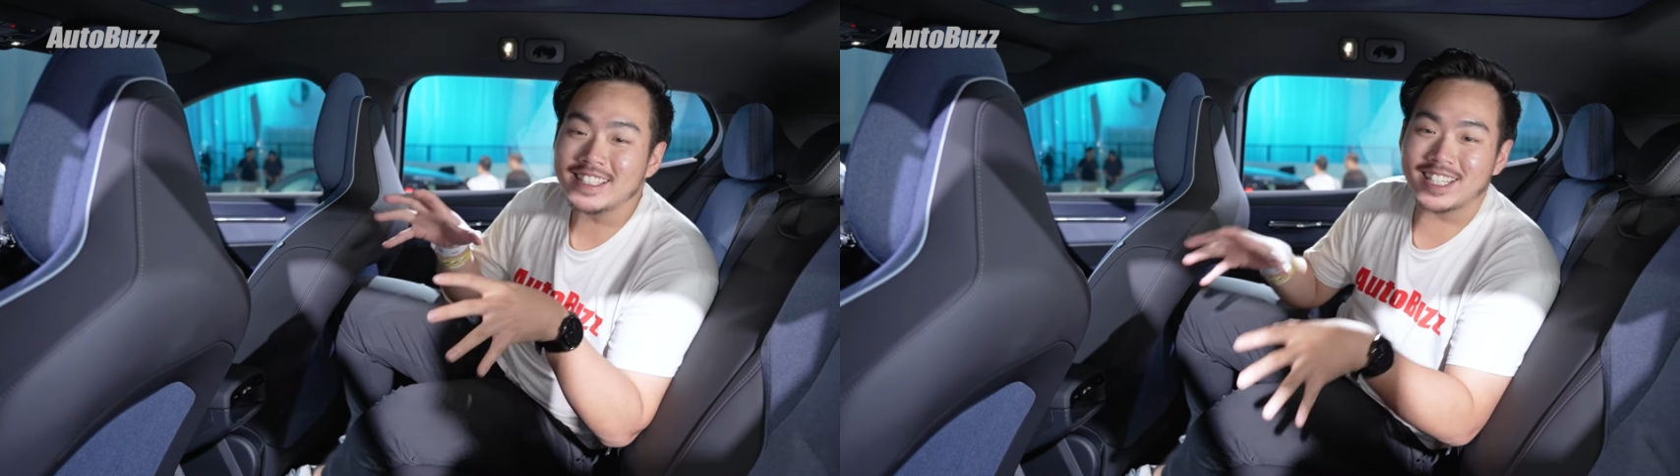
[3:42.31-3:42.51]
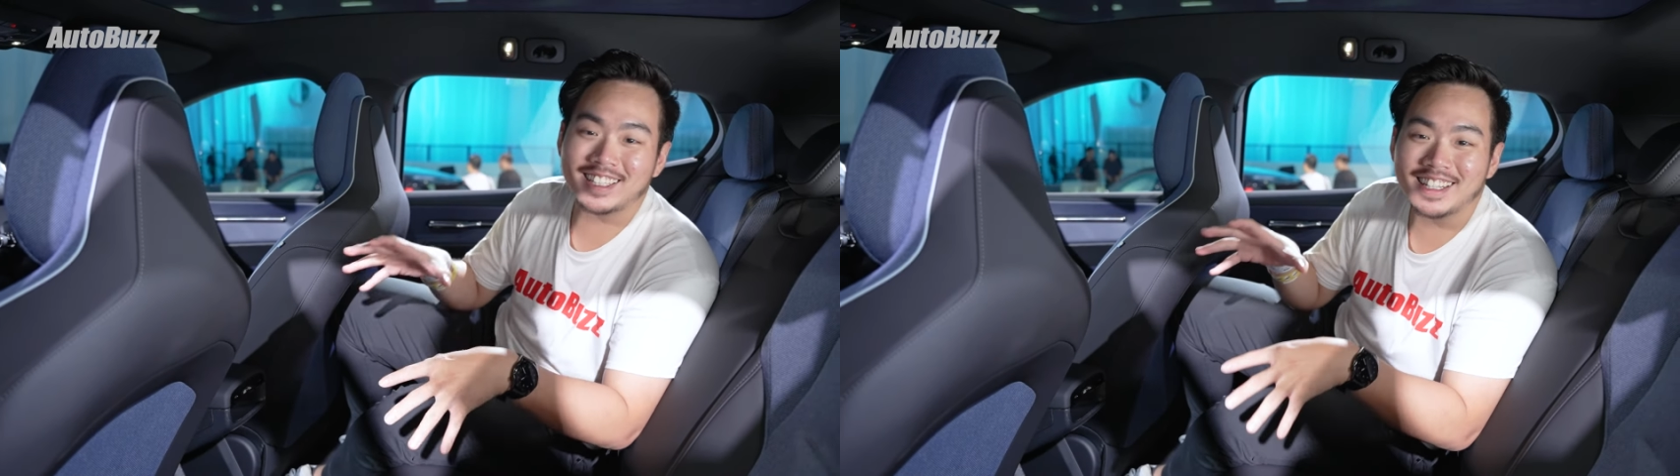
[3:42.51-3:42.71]

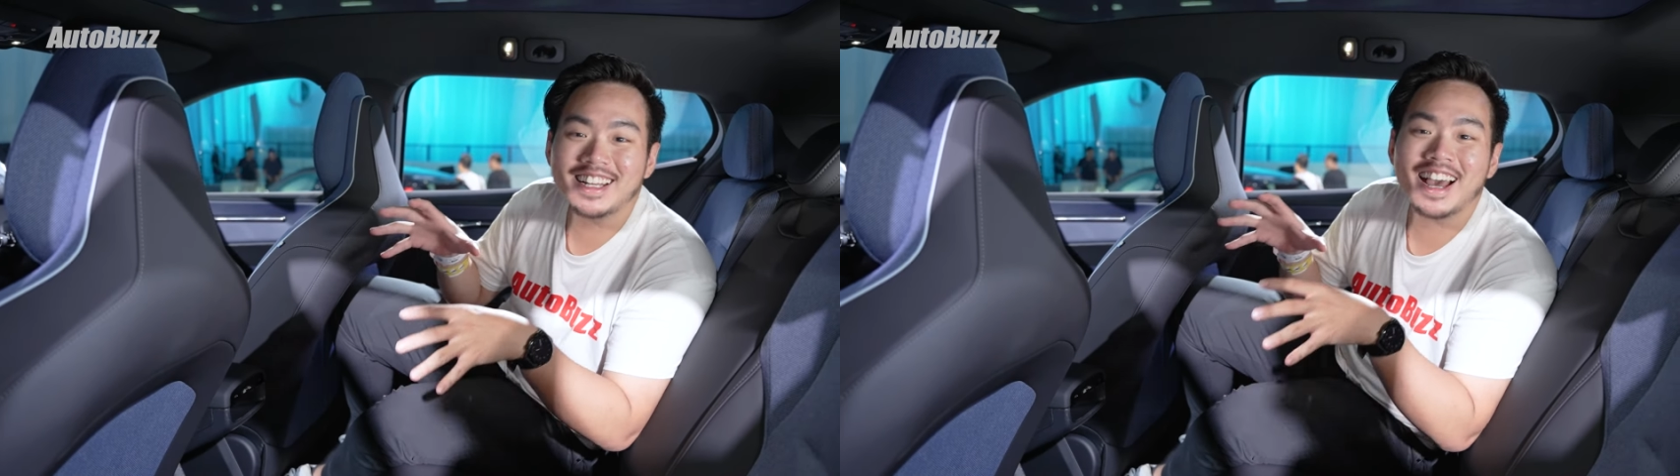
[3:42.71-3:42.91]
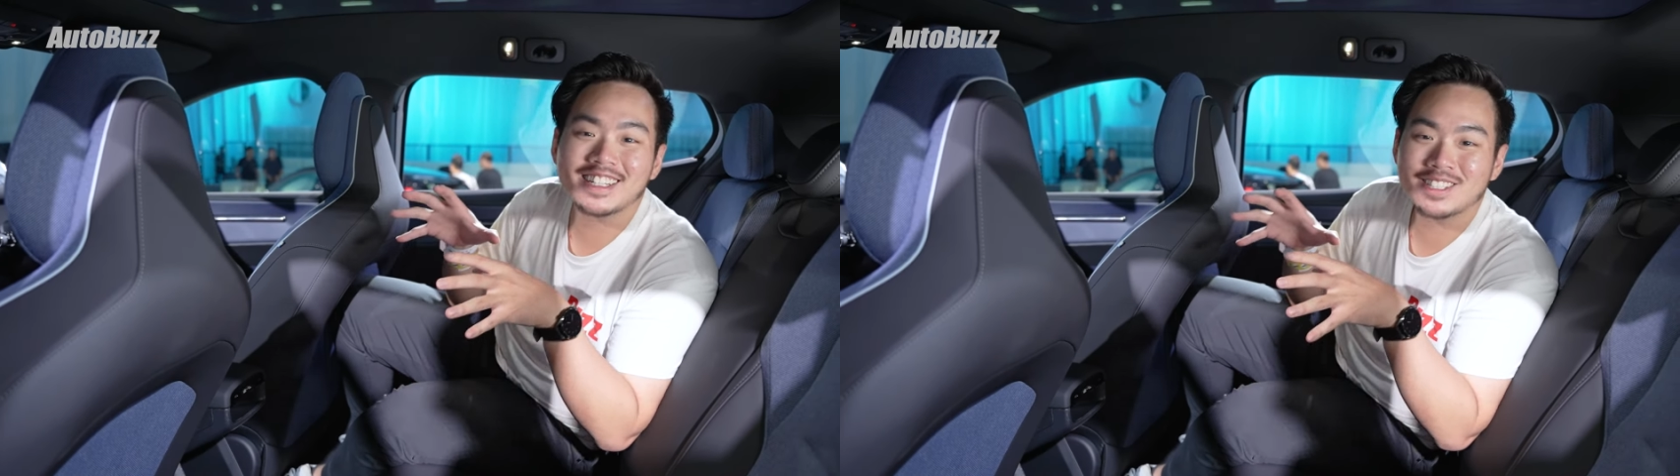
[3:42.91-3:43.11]
certainly
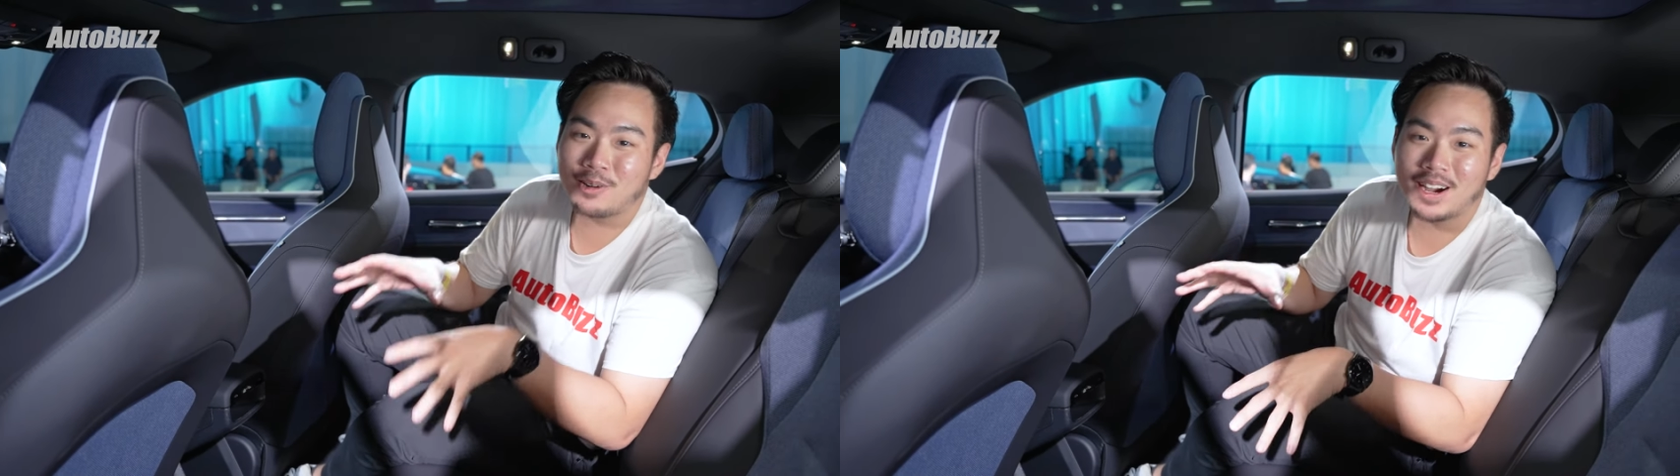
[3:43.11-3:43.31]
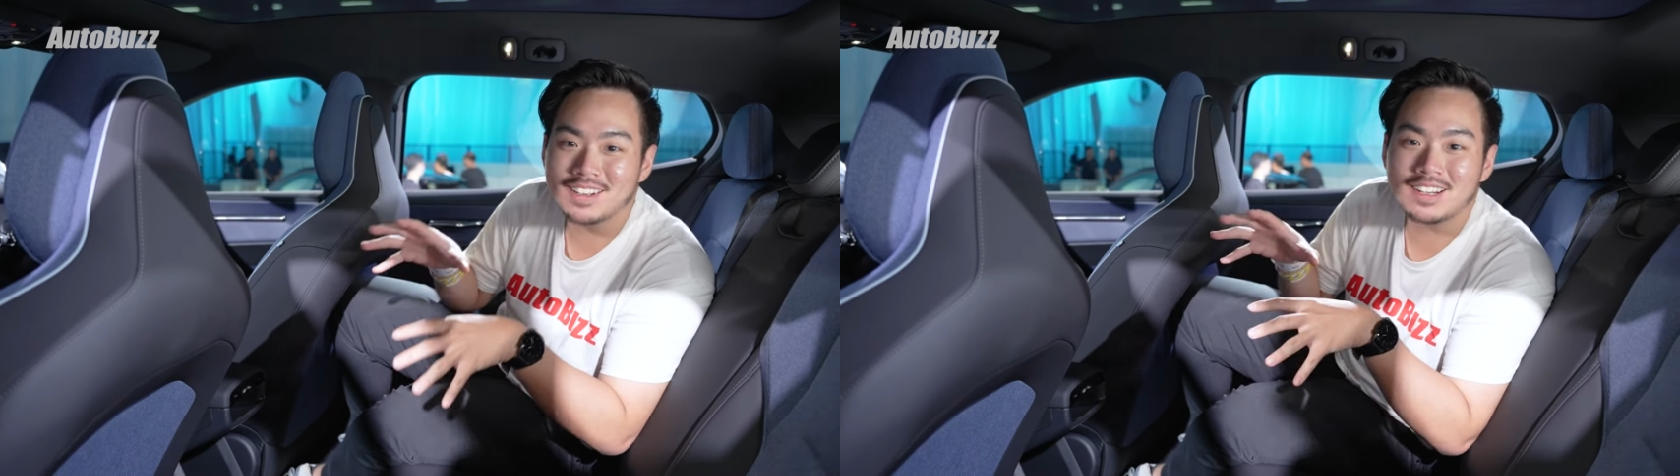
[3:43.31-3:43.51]
has
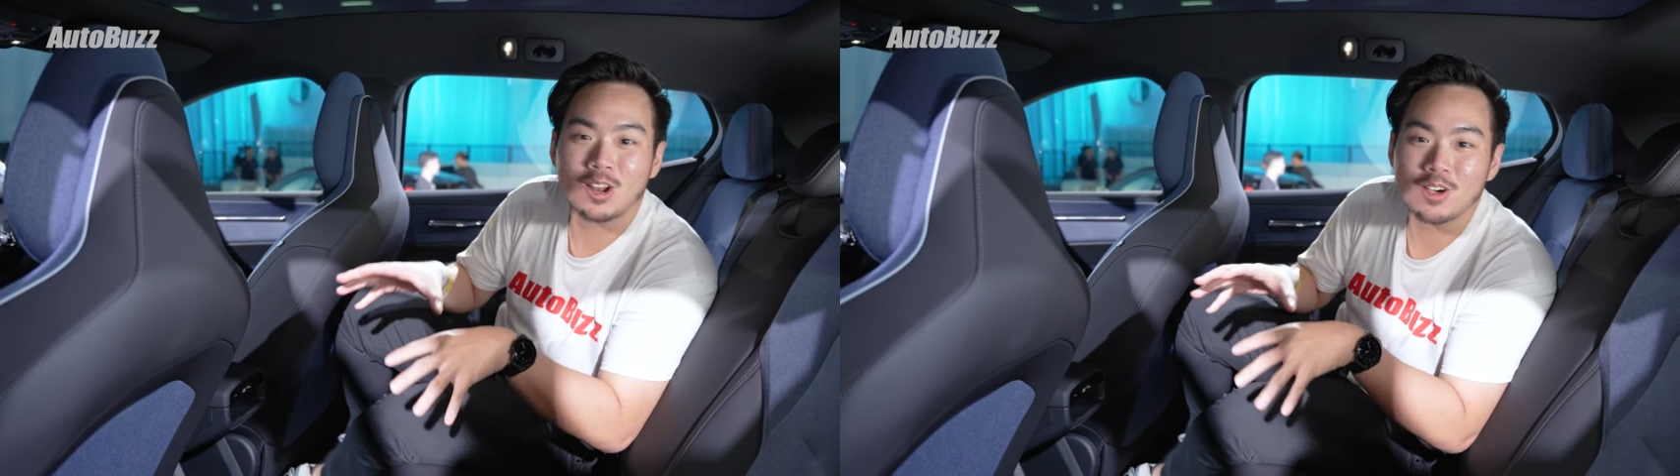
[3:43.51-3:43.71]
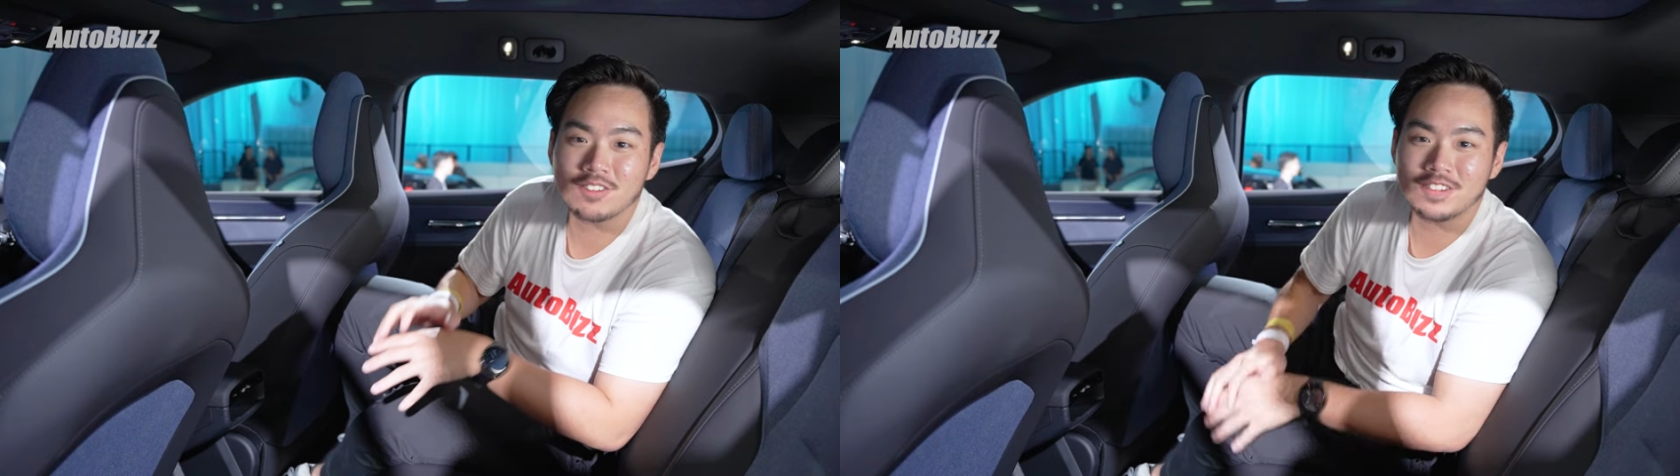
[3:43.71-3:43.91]
quite a
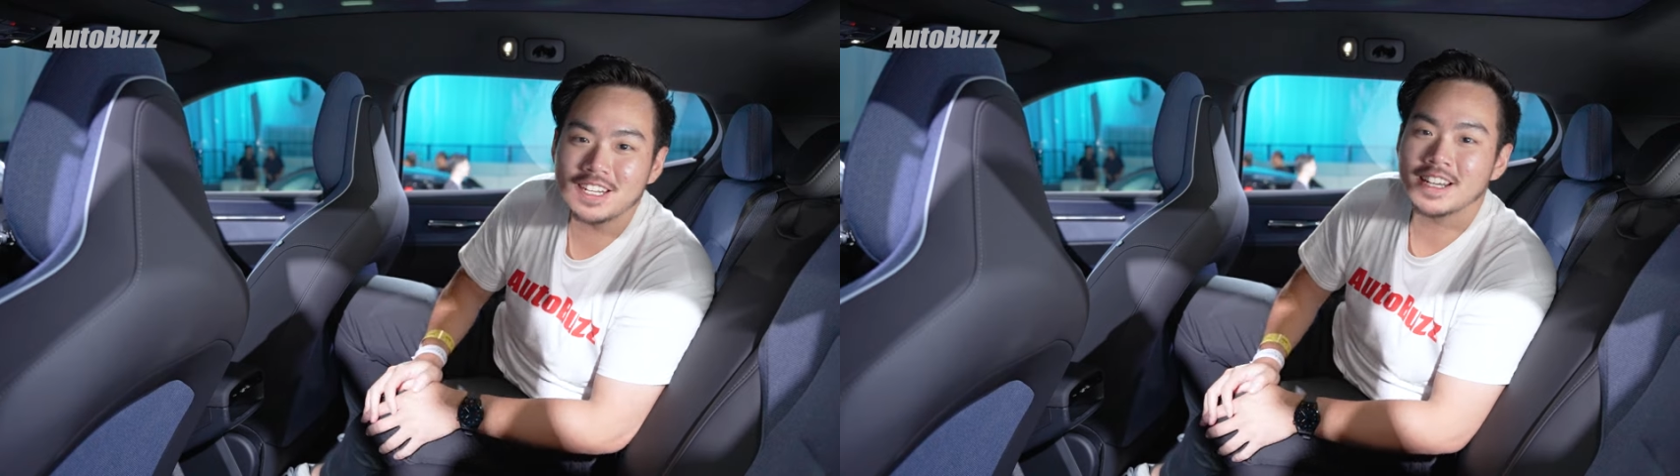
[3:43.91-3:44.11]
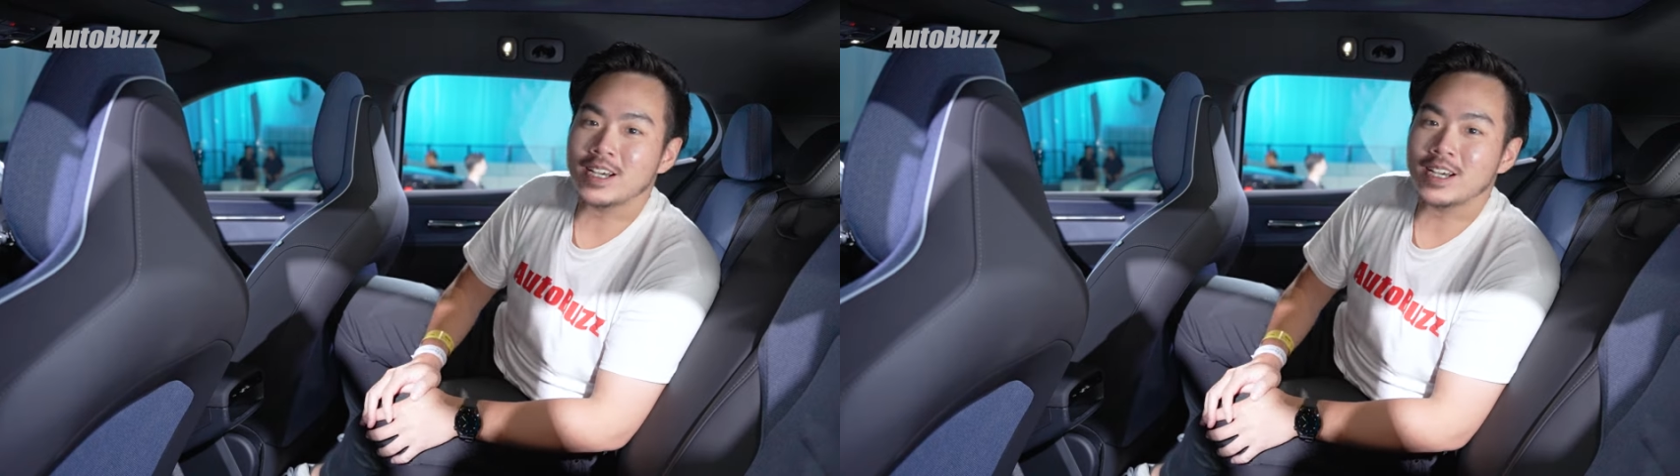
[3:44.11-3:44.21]
lot of it,